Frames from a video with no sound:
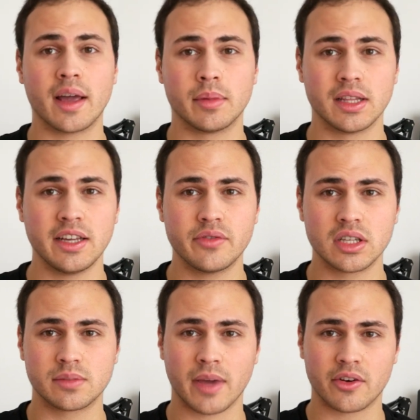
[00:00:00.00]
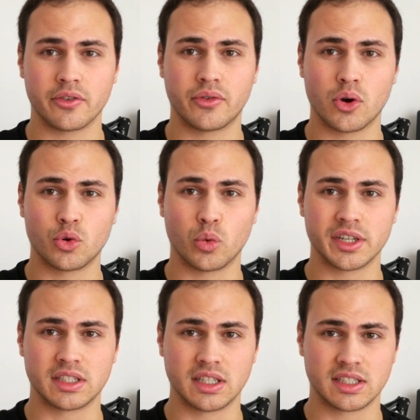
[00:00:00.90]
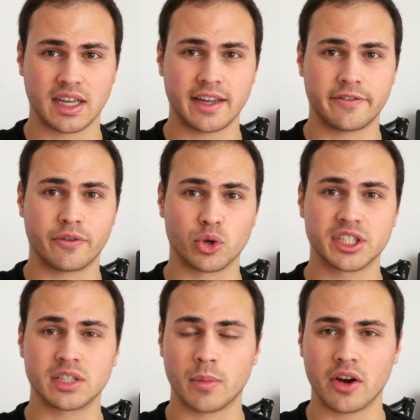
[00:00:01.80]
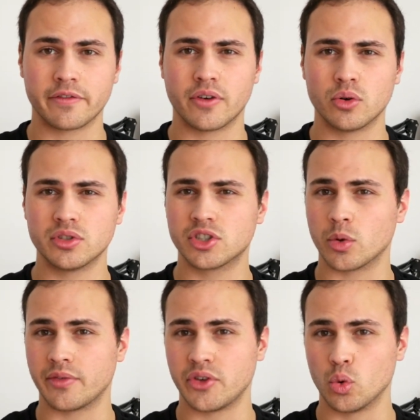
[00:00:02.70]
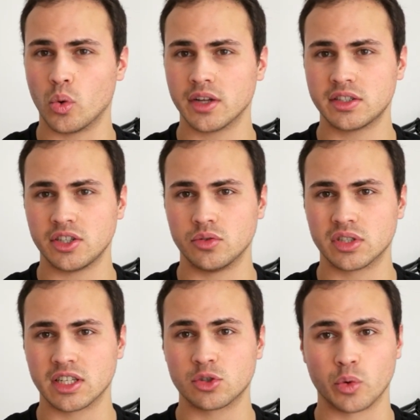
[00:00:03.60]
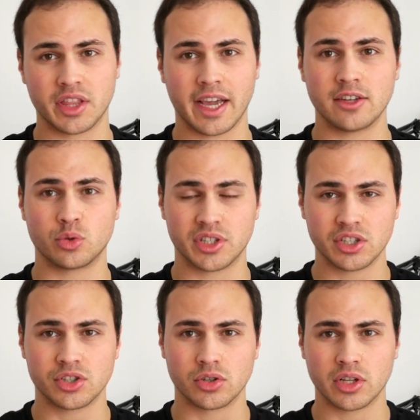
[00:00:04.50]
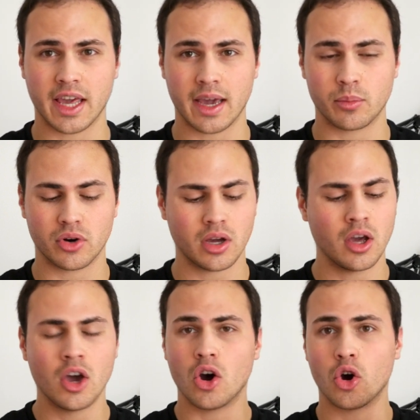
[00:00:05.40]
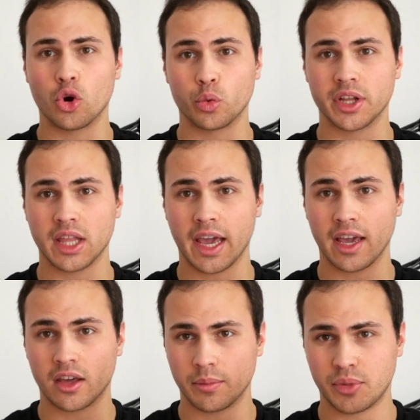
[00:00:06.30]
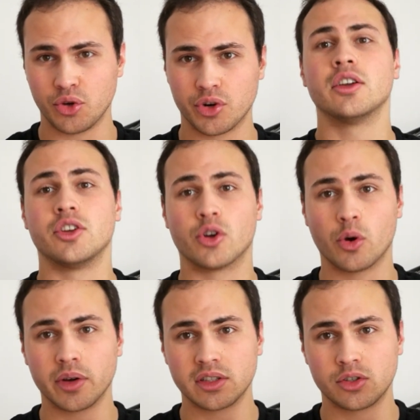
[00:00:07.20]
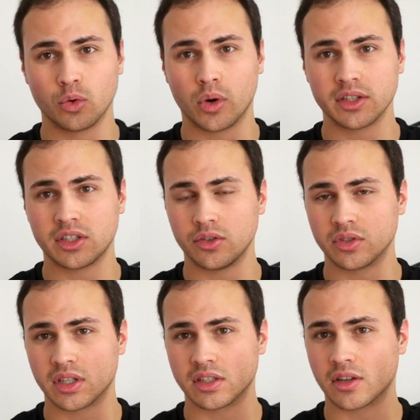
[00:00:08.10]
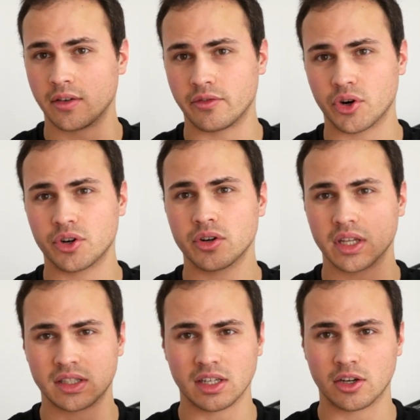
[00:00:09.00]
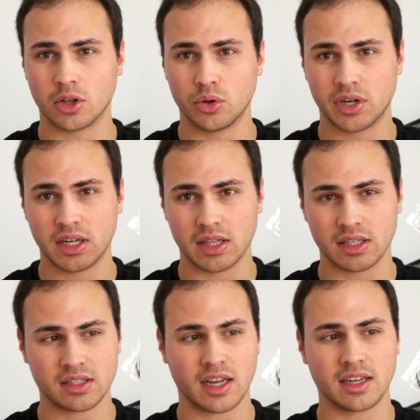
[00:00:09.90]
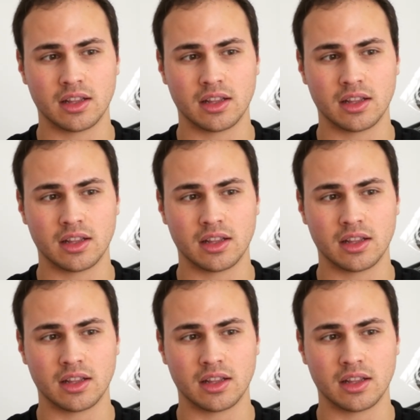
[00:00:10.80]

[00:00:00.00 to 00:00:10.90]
I believe this microphone was designed for smartphones, so if you want to use this with a traditional camera or with a computer, you're going to want to use this converter that's included in this tiny